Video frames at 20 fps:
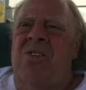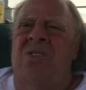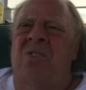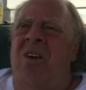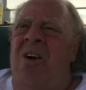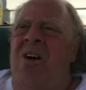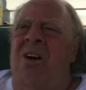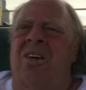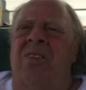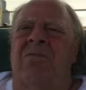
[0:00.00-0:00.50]
are
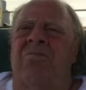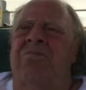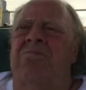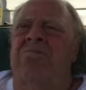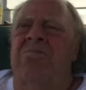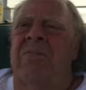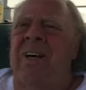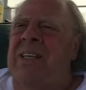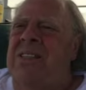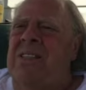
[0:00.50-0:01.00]
all
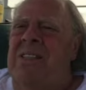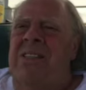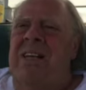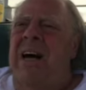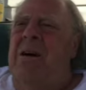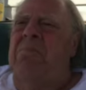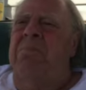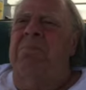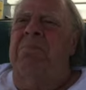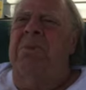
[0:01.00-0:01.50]
messed
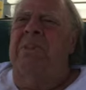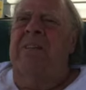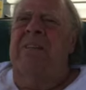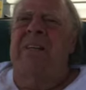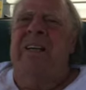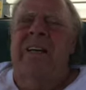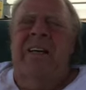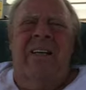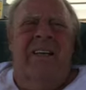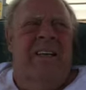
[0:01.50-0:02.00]
up,
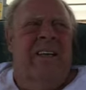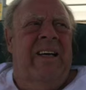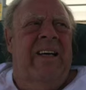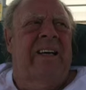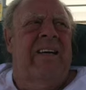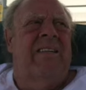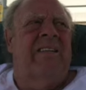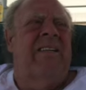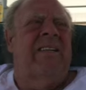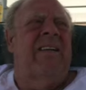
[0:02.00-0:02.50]
and
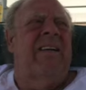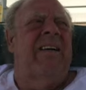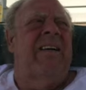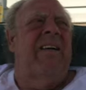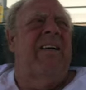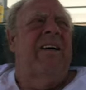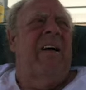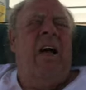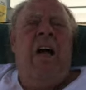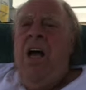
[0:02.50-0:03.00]

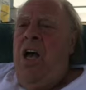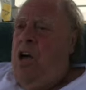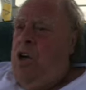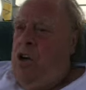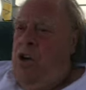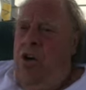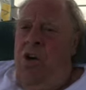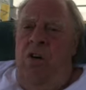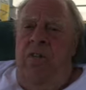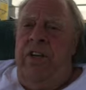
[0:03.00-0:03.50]

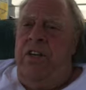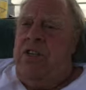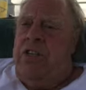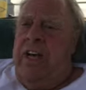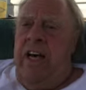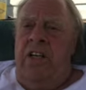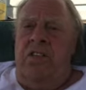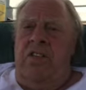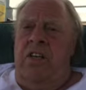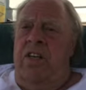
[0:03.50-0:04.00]
you know, these
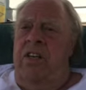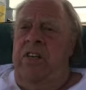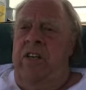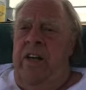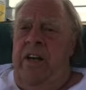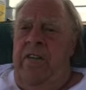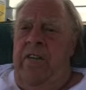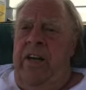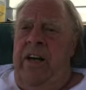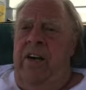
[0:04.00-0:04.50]
kids
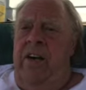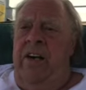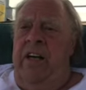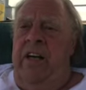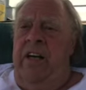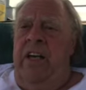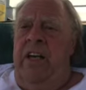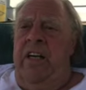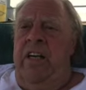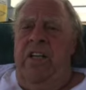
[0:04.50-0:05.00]
that are
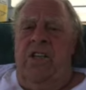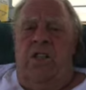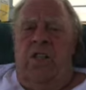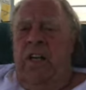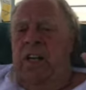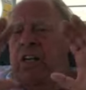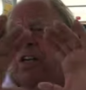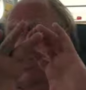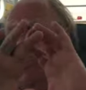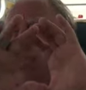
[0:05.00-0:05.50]

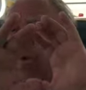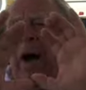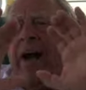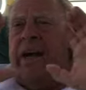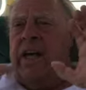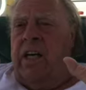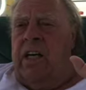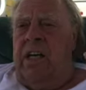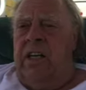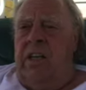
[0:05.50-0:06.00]
in this
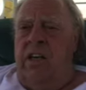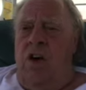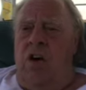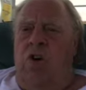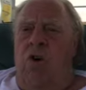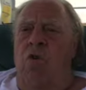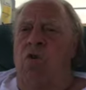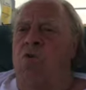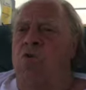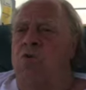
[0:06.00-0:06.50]
white
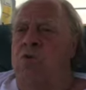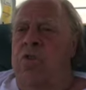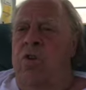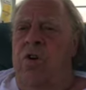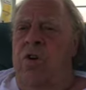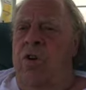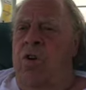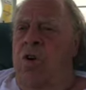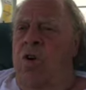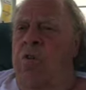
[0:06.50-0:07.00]
cocoon,
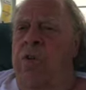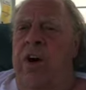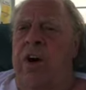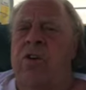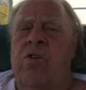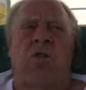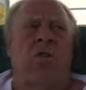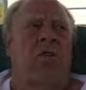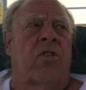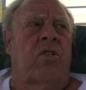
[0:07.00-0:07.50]
you know,
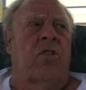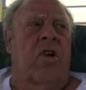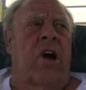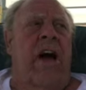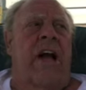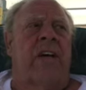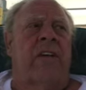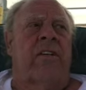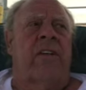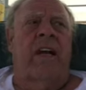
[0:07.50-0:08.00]
they're doing
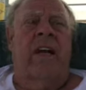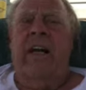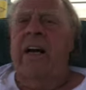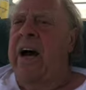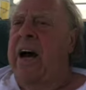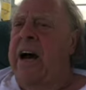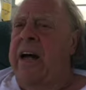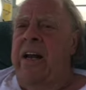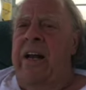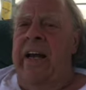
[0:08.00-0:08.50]
great. They
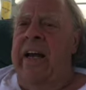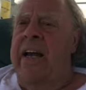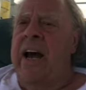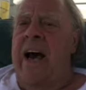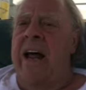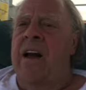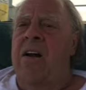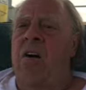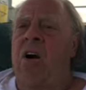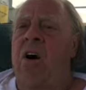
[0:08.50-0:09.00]
got
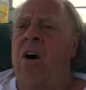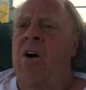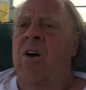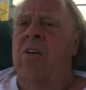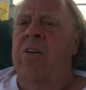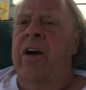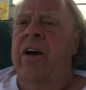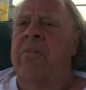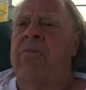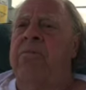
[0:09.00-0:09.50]
it
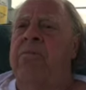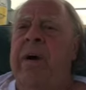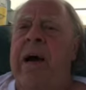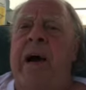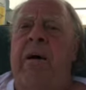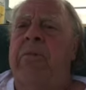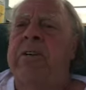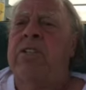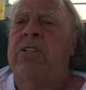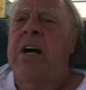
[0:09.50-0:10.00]
all. Their
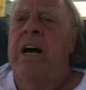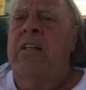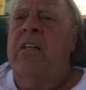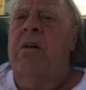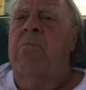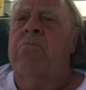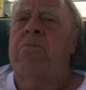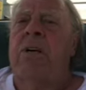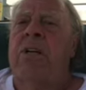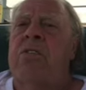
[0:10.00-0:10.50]
families got
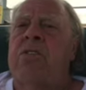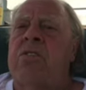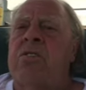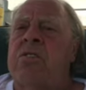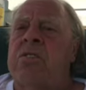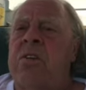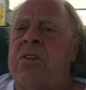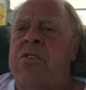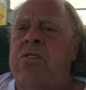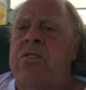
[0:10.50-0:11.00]
the
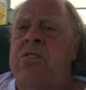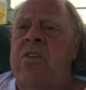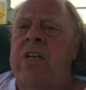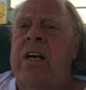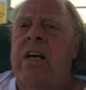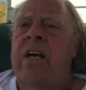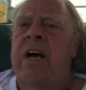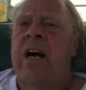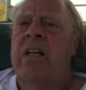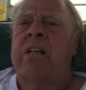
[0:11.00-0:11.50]
businesses, and
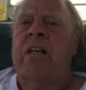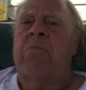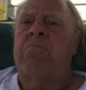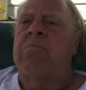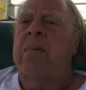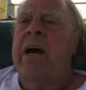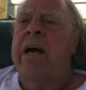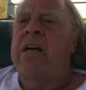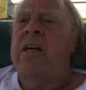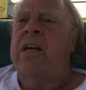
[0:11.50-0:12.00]
they got the
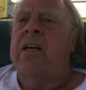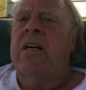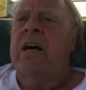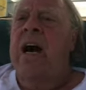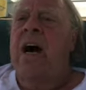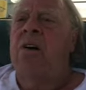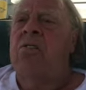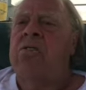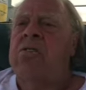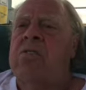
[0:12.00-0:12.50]
bank
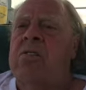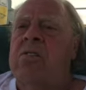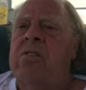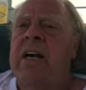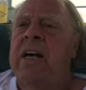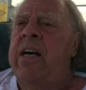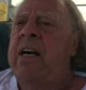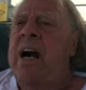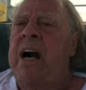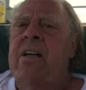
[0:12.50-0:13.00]
accounts, and
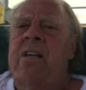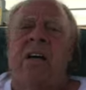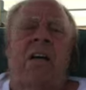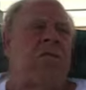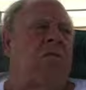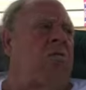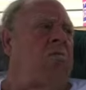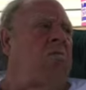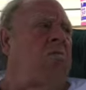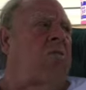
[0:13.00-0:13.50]
they got the
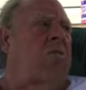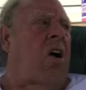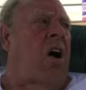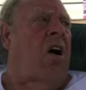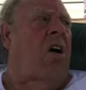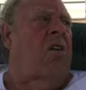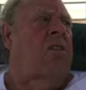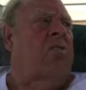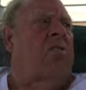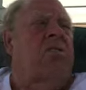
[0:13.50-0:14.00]
new
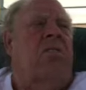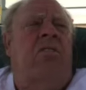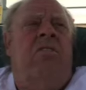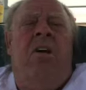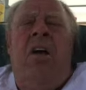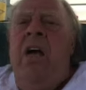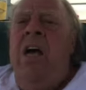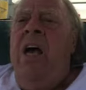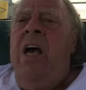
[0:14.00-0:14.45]
cars, and